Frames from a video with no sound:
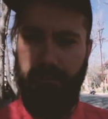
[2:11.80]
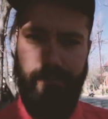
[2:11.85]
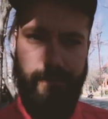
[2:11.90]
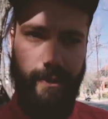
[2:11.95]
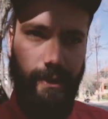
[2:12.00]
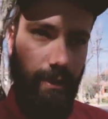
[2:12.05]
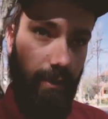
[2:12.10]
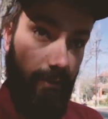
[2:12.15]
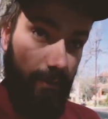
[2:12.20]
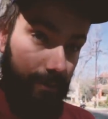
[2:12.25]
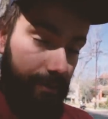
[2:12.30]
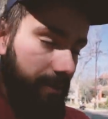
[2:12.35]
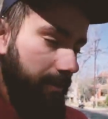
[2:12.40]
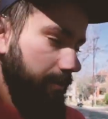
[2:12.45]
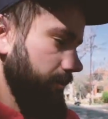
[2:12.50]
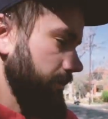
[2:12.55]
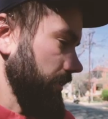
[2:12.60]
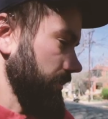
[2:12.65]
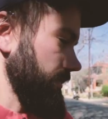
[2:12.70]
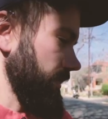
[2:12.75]
the local
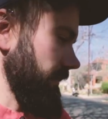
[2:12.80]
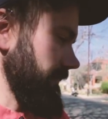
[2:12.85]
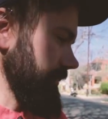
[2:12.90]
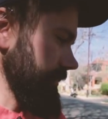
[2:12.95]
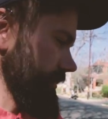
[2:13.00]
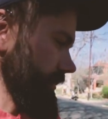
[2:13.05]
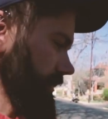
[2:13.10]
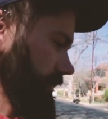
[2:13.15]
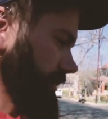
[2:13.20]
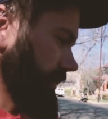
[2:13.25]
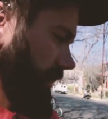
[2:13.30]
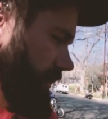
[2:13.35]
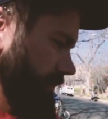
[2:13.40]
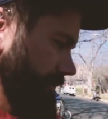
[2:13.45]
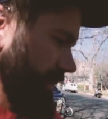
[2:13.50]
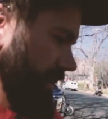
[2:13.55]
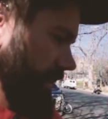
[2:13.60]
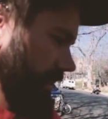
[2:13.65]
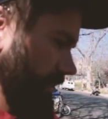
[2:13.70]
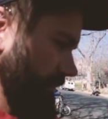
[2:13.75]
tow truck driver is going to charge
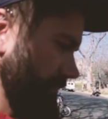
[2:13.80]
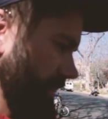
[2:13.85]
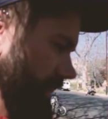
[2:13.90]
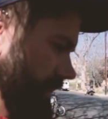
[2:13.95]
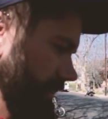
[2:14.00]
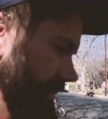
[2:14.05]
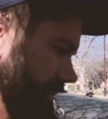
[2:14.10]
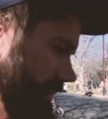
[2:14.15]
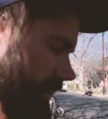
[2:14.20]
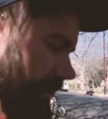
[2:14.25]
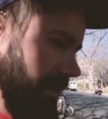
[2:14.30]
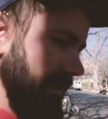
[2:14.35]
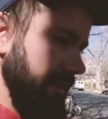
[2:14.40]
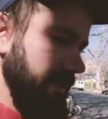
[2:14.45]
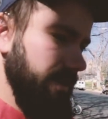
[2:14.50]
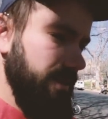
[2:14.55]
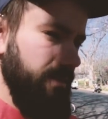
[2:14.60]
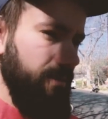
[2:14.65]
me 90 bucks to haul it